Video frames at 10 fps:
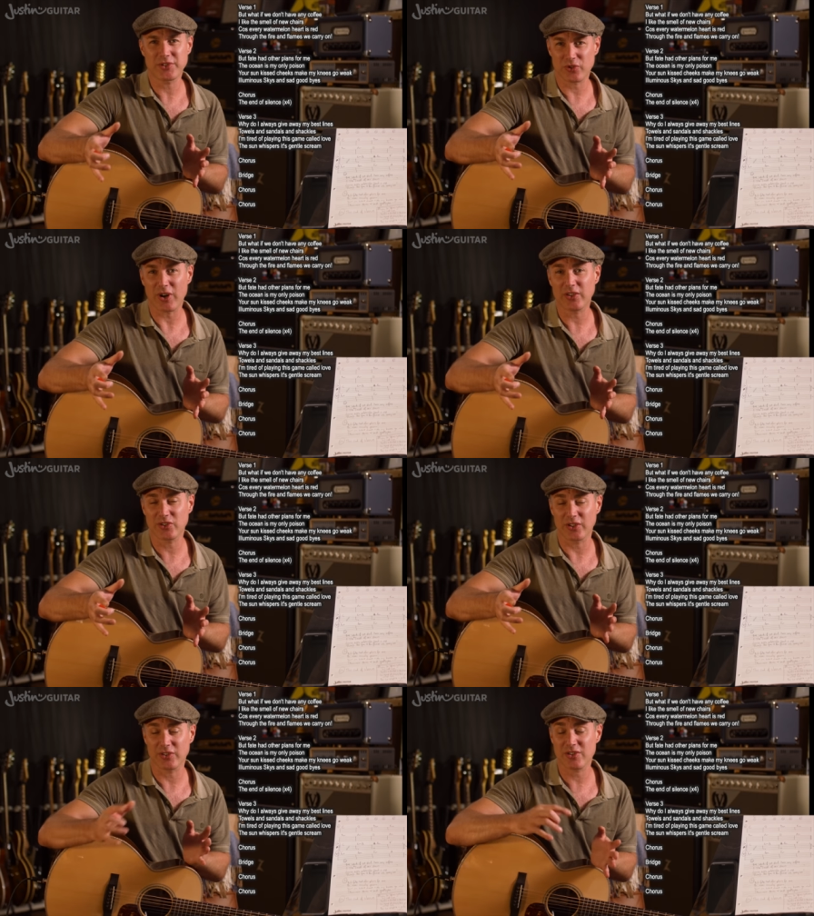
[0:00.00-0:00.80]

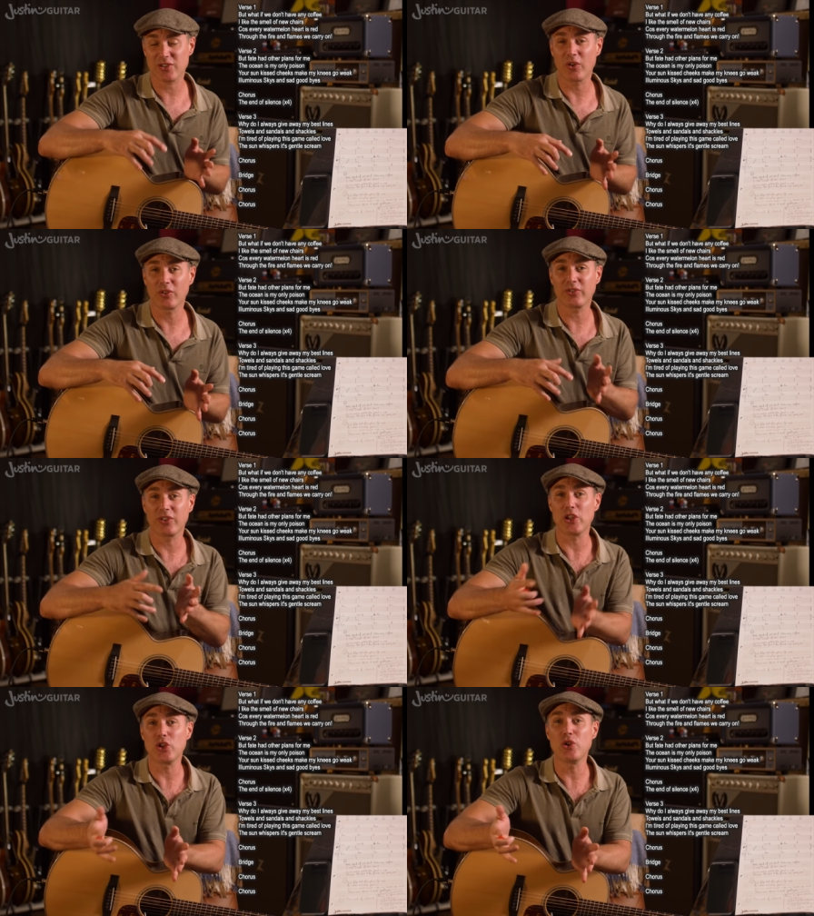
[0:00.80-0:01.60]
structure to songs
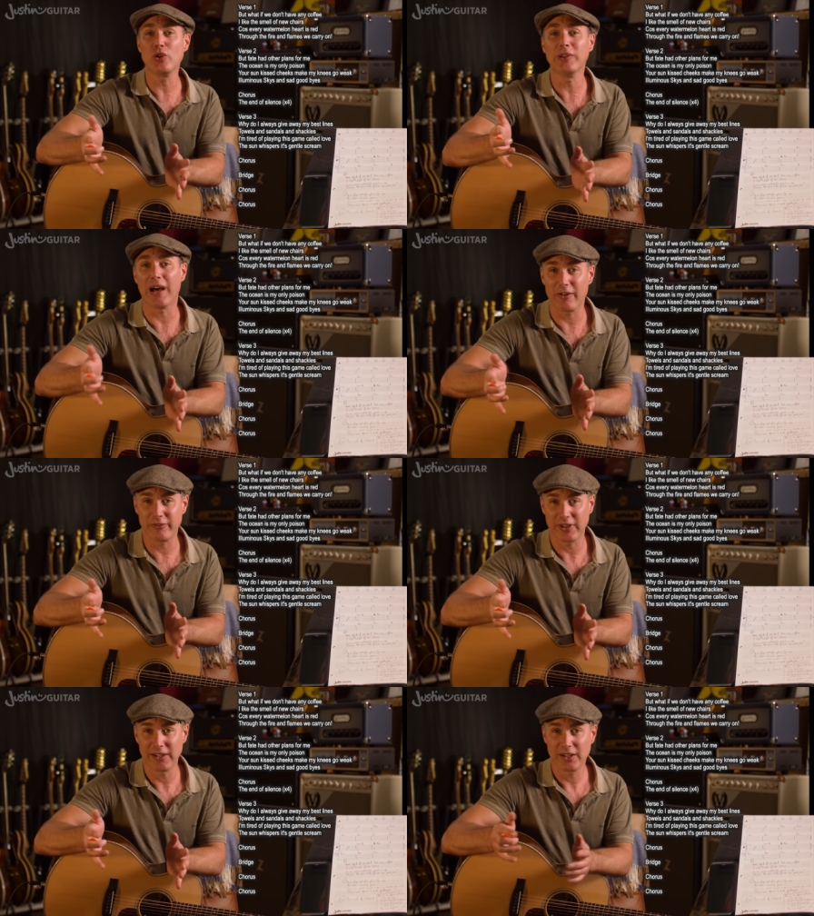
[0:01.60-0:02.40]
that you
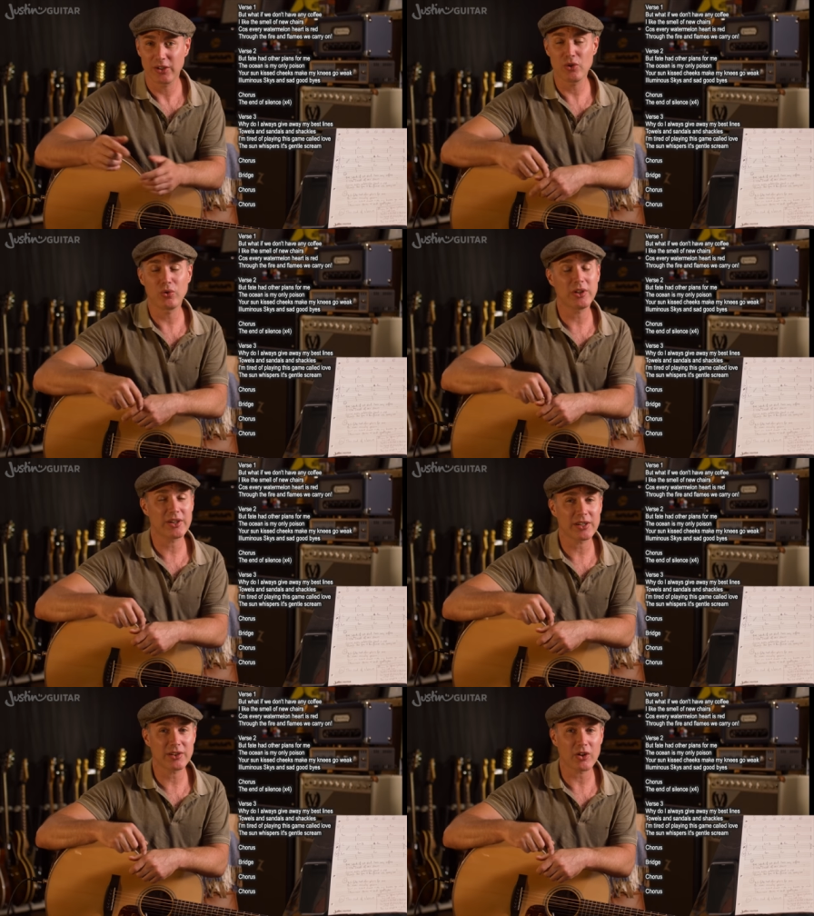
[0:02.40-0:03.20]
love, you'll
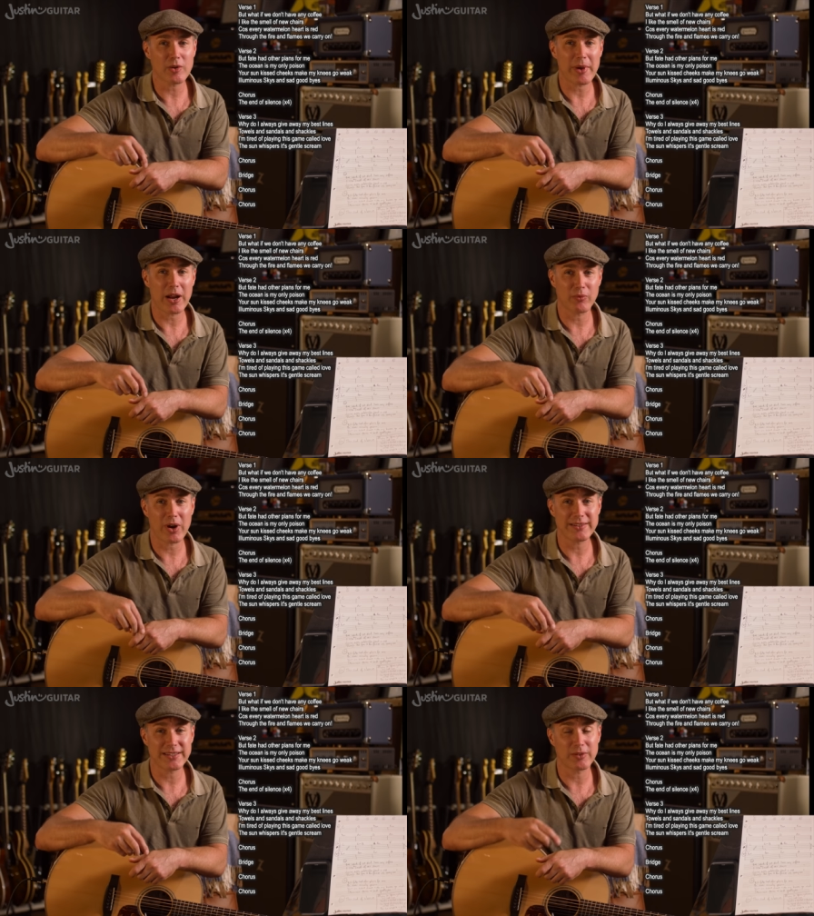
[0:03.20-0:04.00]
learn a lot about
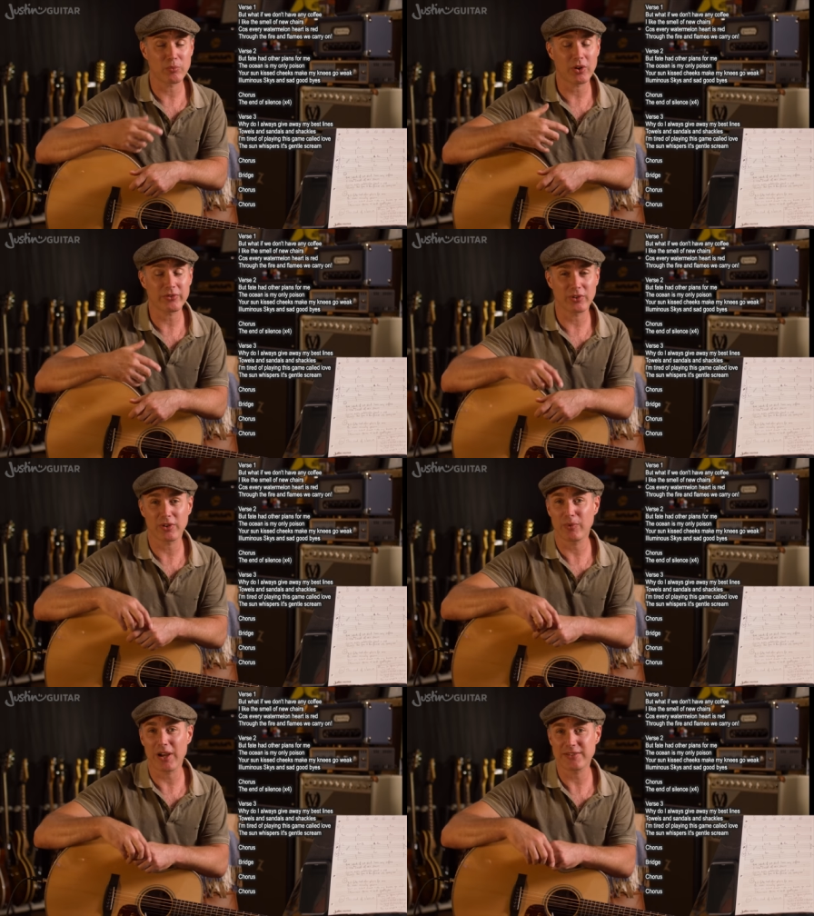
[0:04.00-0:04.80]
writing and what sort
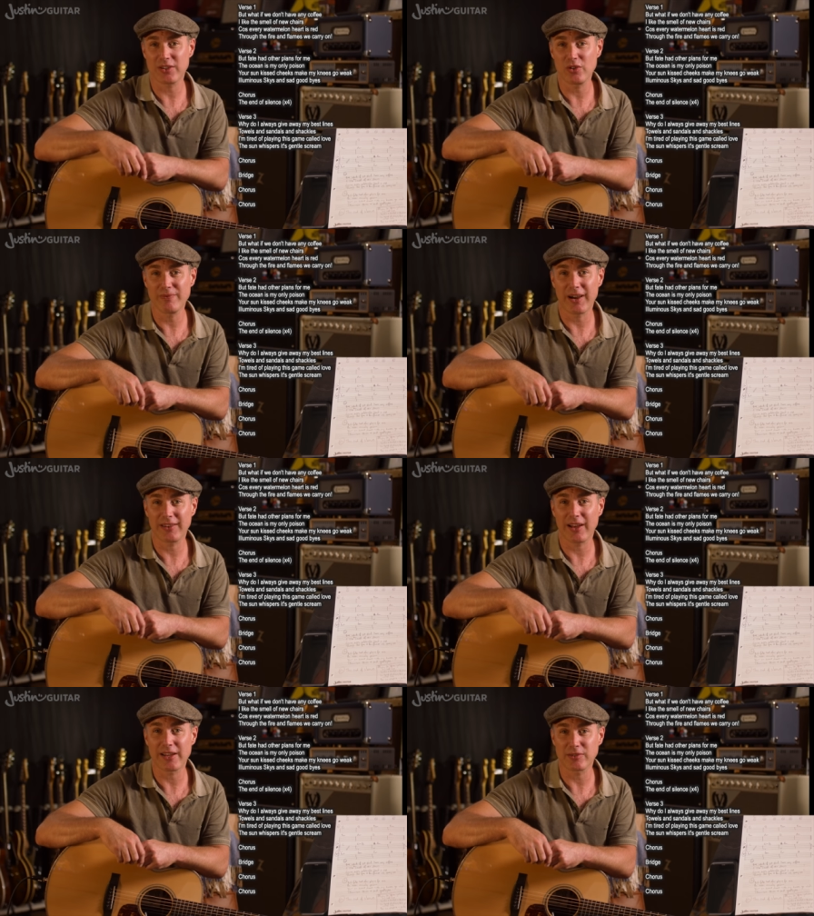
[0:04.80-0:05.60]
of writer you might
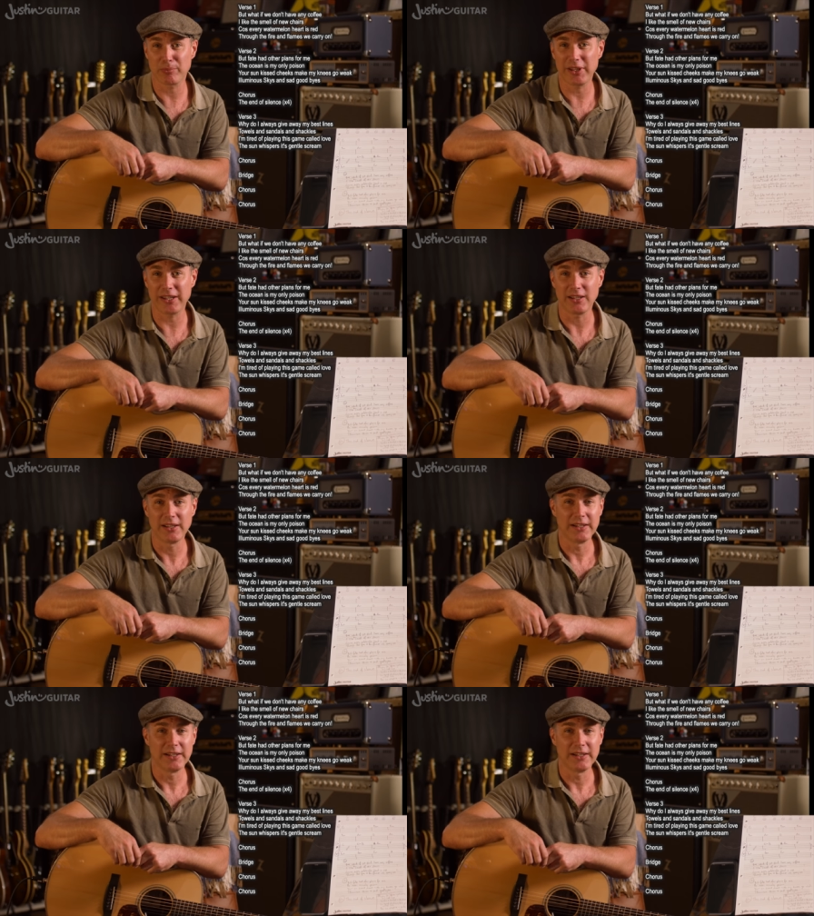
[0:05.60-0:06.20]
like to be.